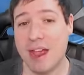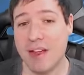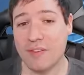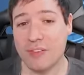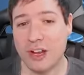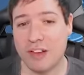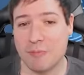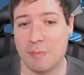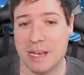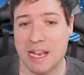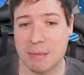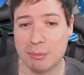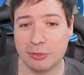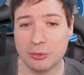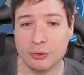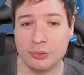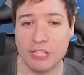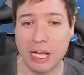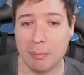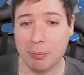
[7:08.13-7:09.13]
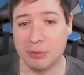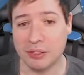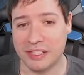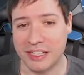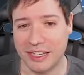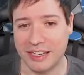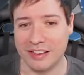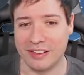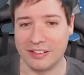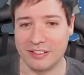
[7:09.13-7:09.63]
ever I've been able to double
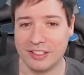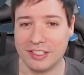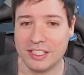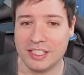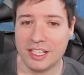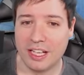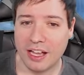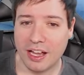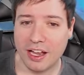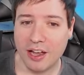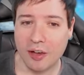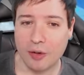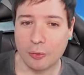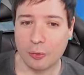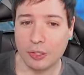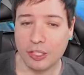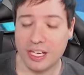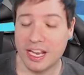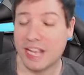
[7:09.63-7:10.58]
kill uh, or